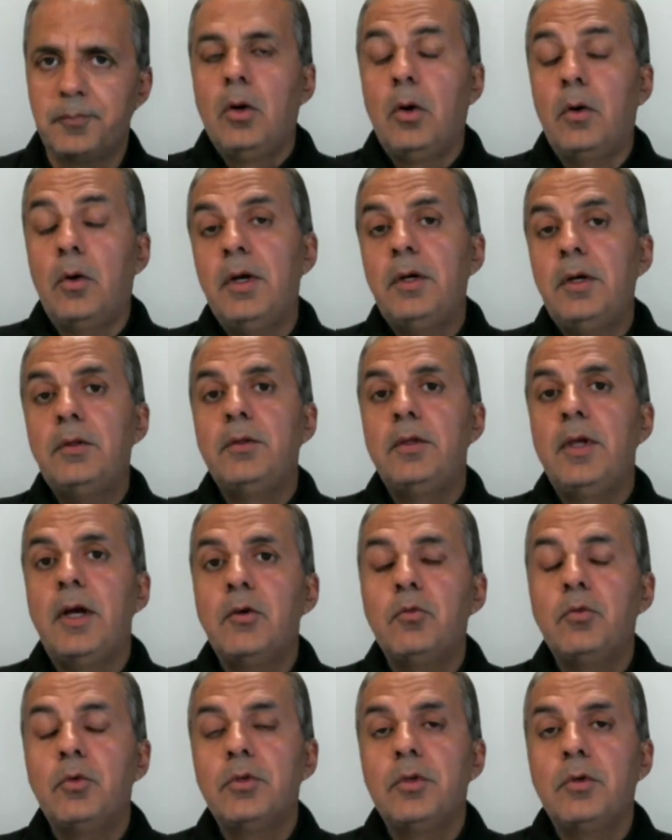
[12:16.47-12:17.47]
All right,
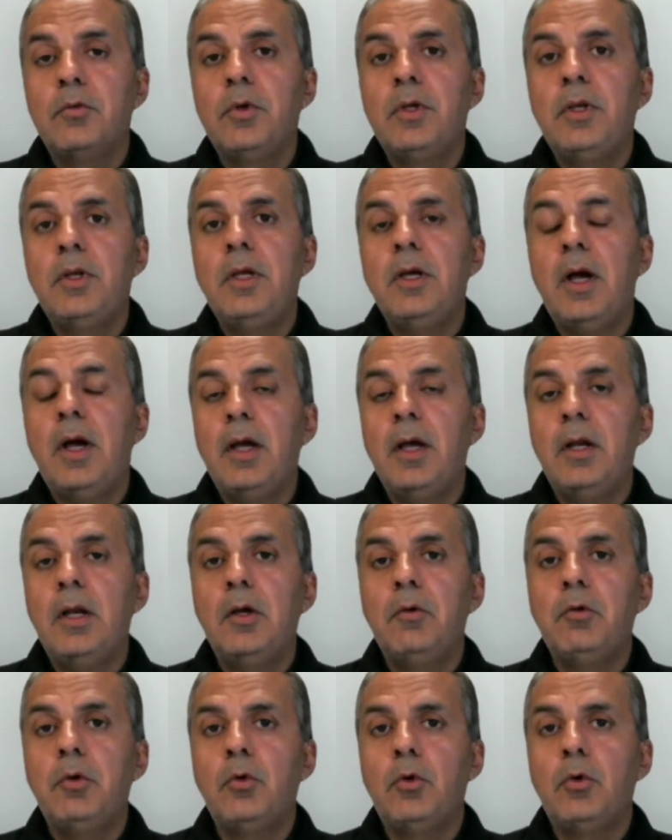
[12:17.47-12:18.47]
that was a very high
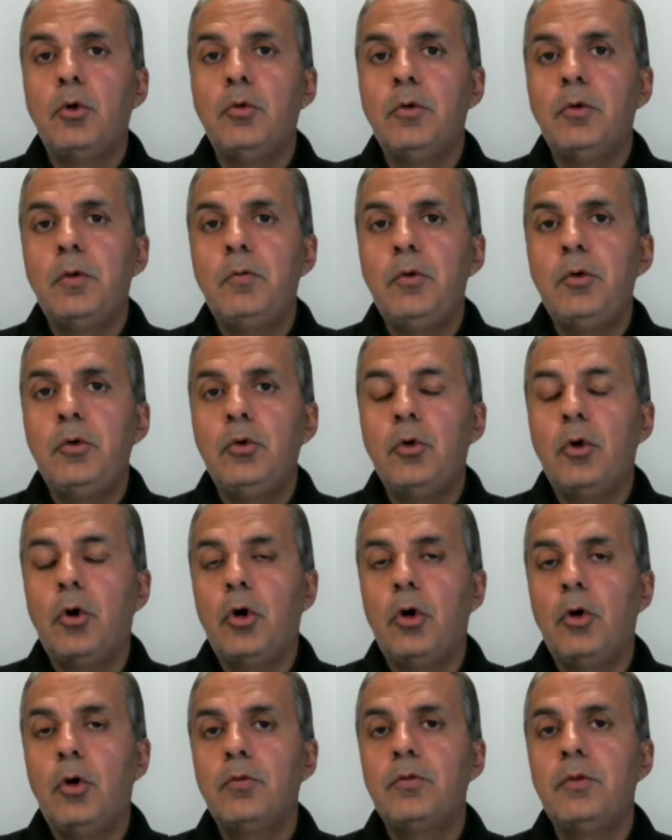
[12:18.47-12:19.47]
level overview
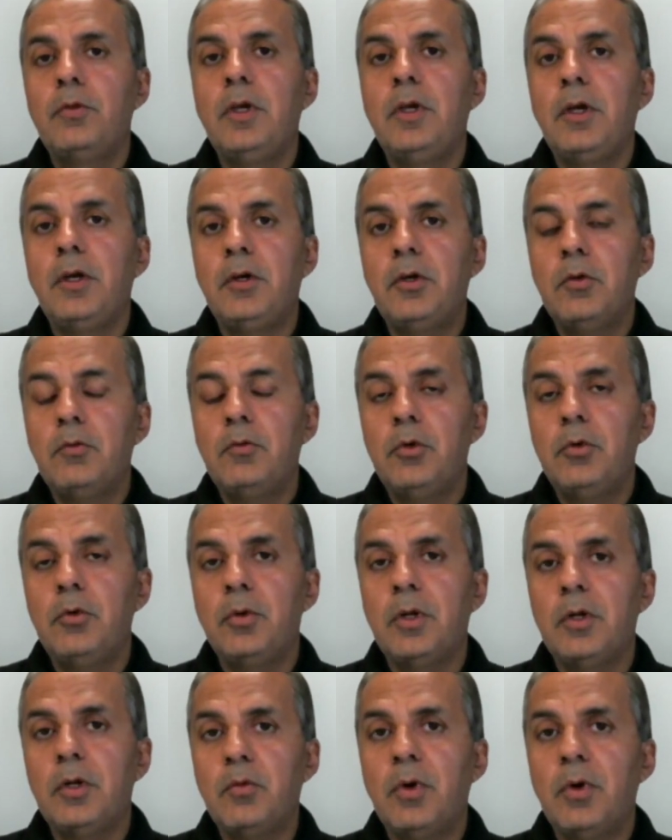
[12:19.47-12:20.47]
of the
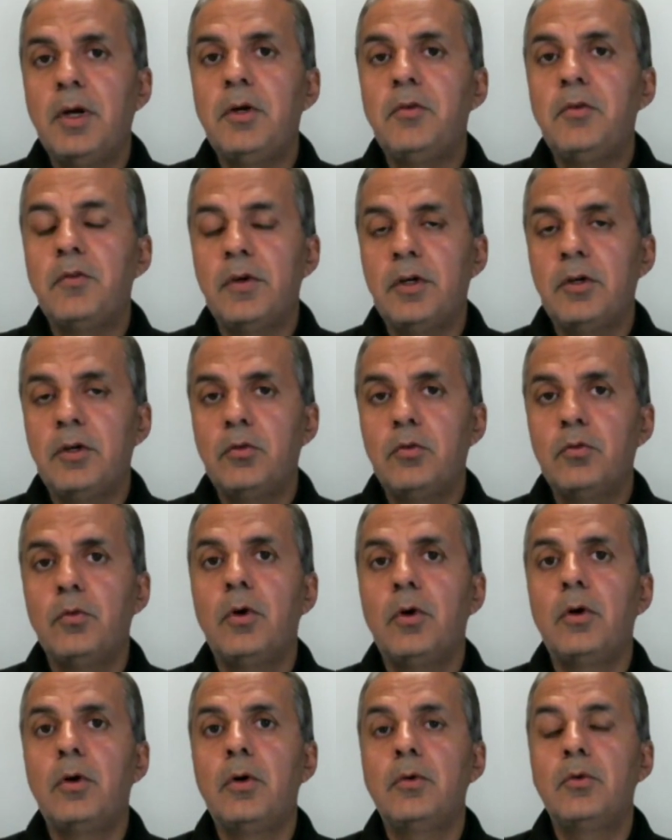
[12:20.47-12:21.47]
interview invite trends
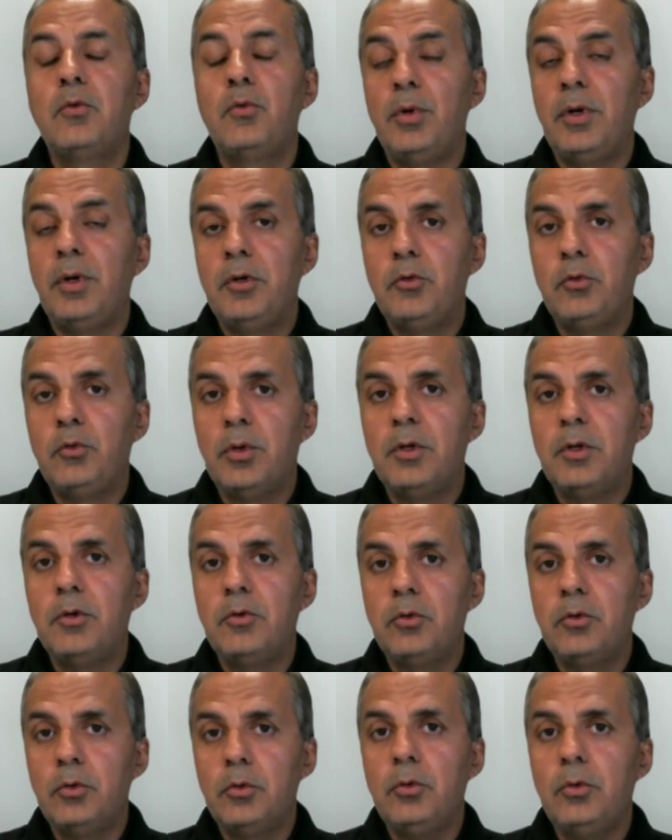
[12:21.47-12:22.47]
for
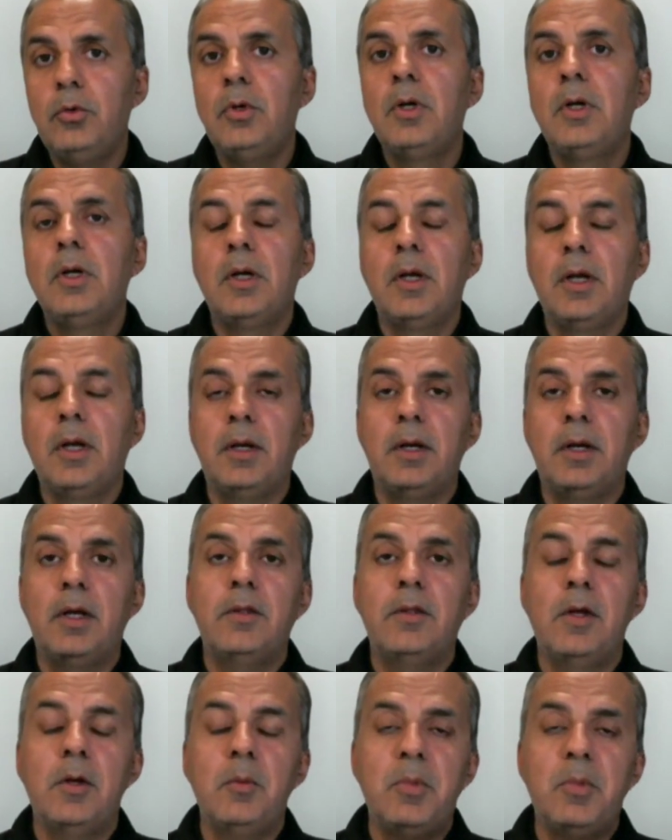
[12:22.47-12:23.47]
2022. And
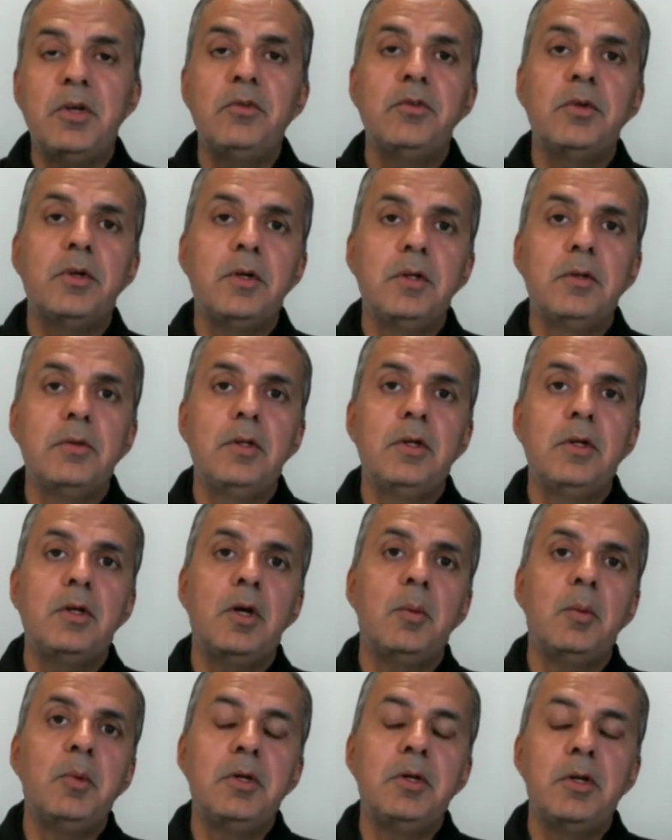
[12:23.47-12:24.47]
as I mentioned, in the
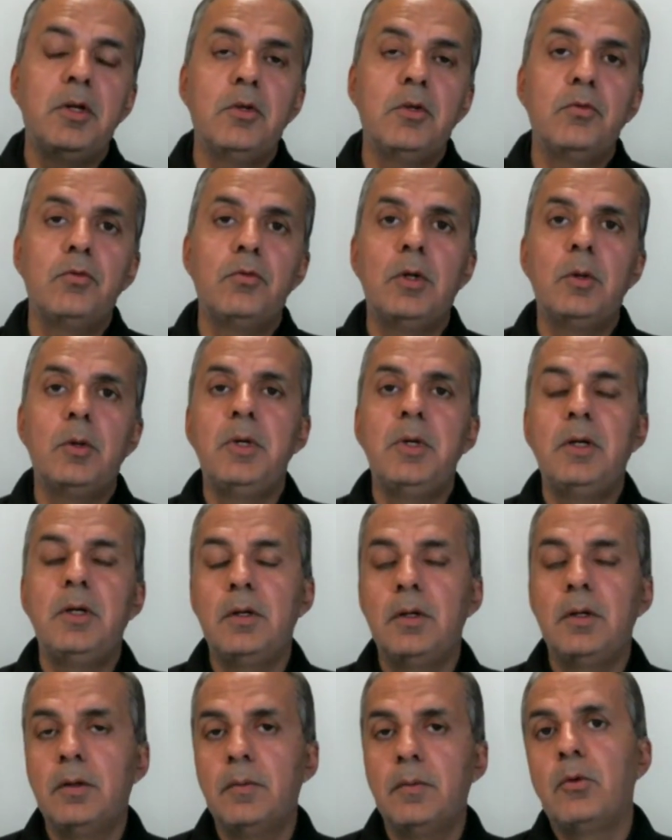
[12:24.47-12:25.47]
coming days, we'll be
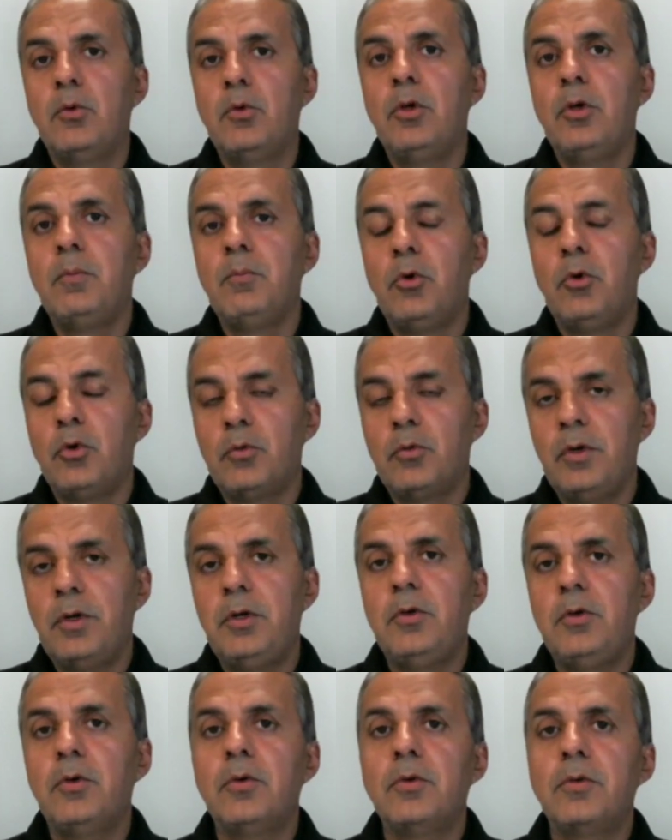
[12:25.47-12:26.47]
doing more
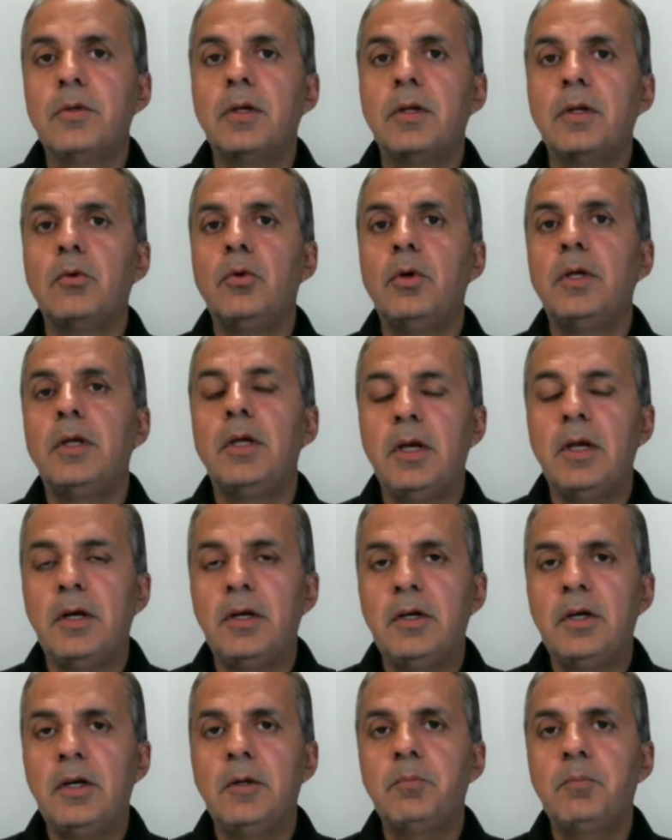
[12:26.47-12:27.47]
videos and going
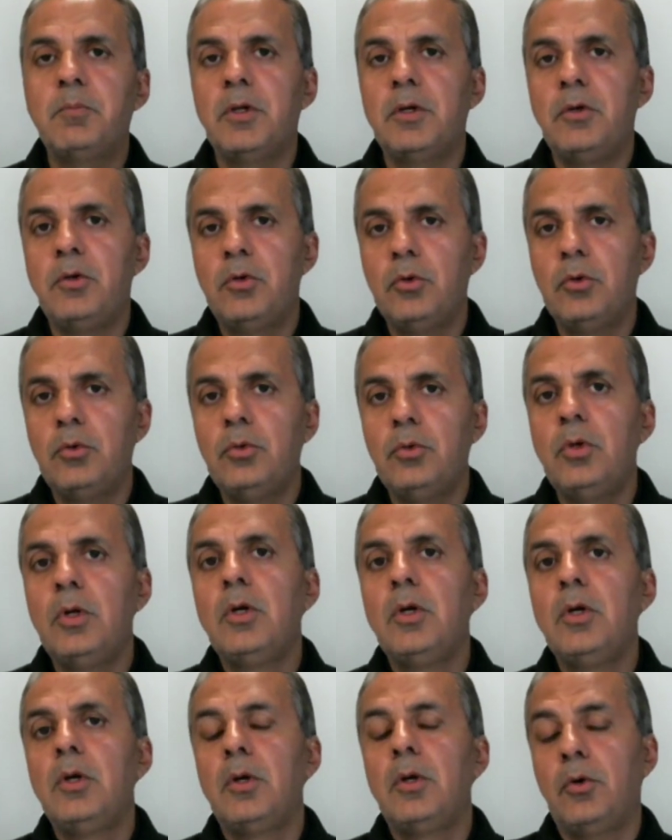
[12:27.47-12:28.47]
in depth into
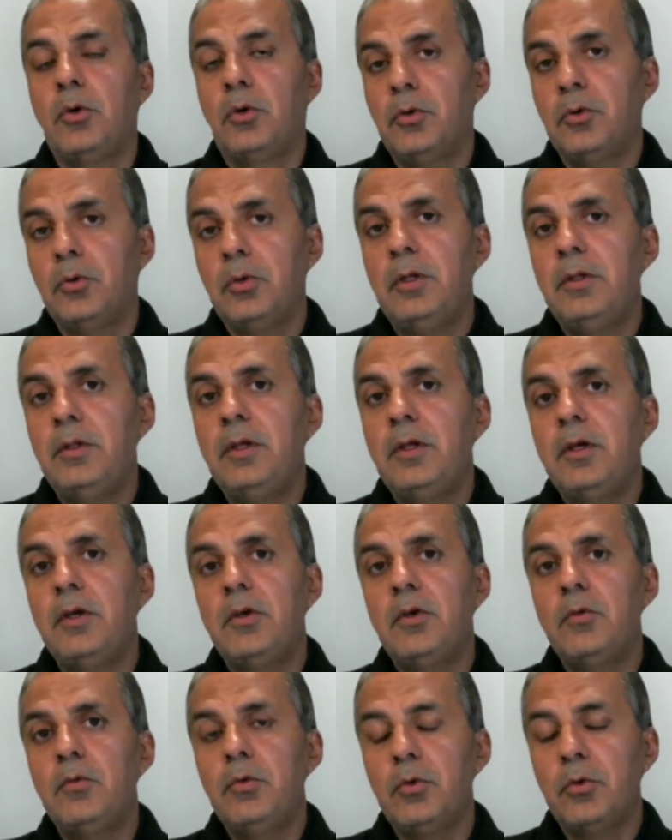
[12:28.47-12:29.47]
not only the
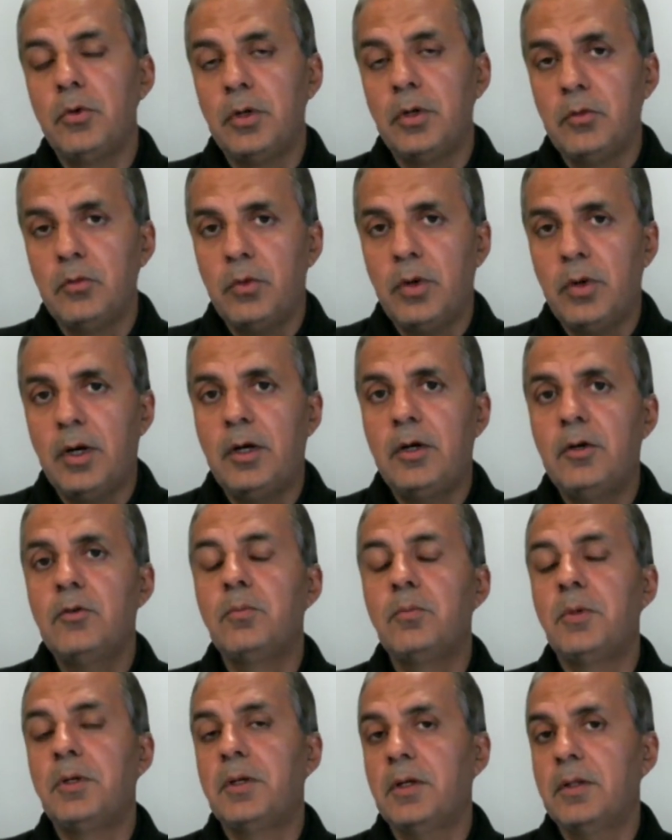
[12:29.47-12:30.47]
interview
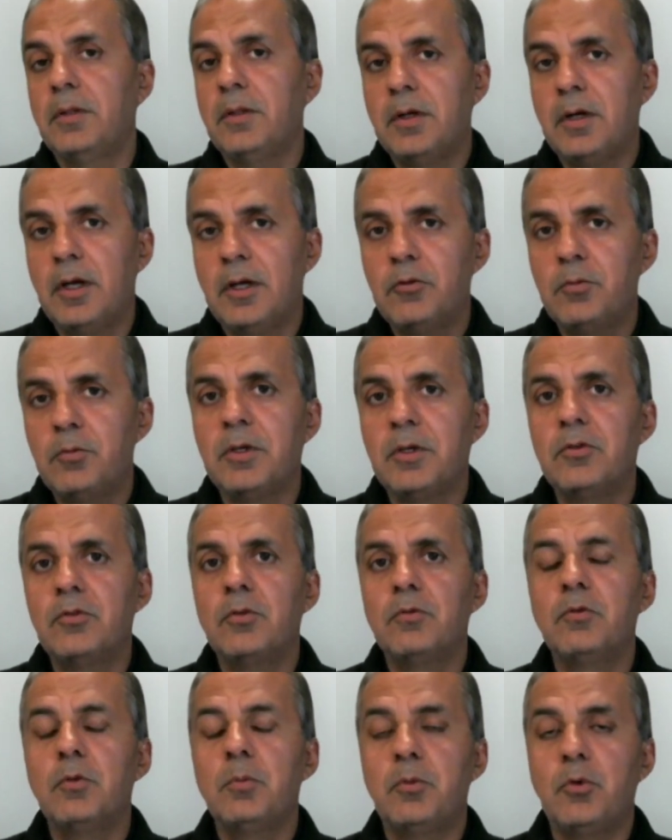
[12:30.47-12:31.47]
invites, but other aspects
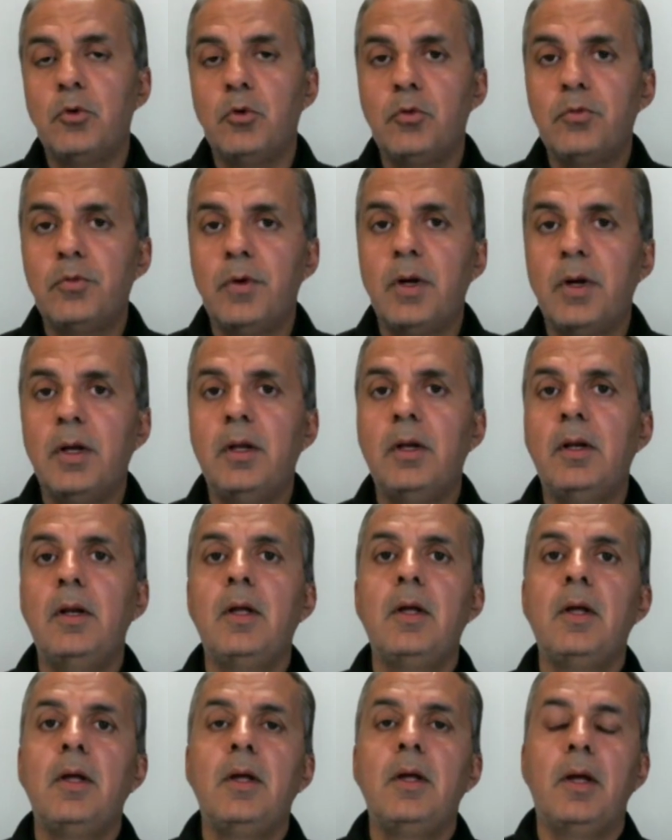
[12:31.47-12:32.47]
of the profile.
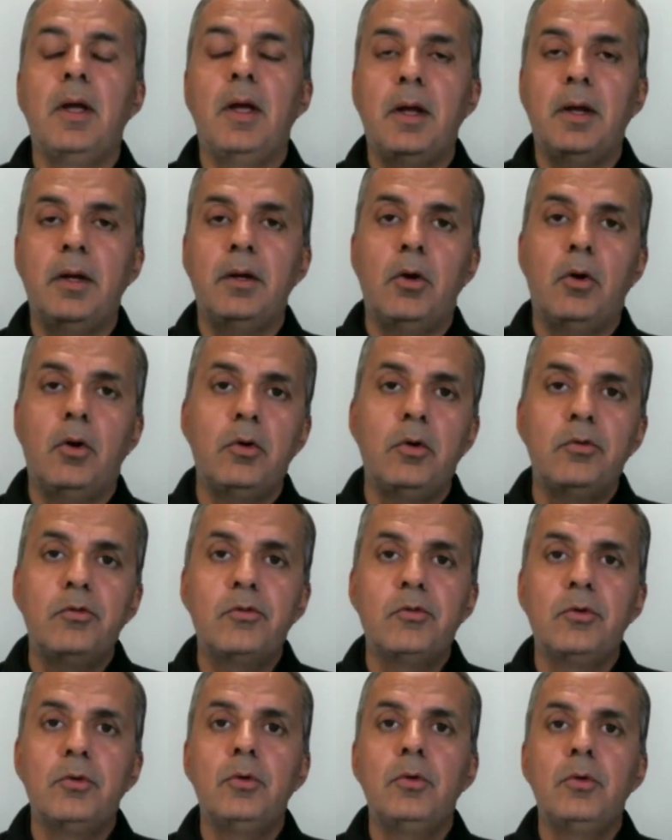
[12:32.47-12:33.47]
And
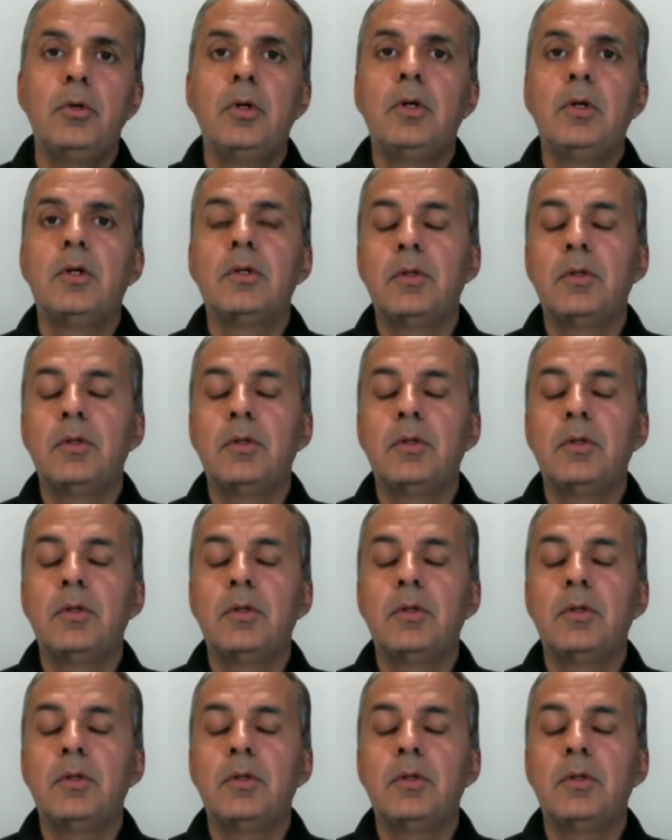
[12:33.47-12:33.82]
also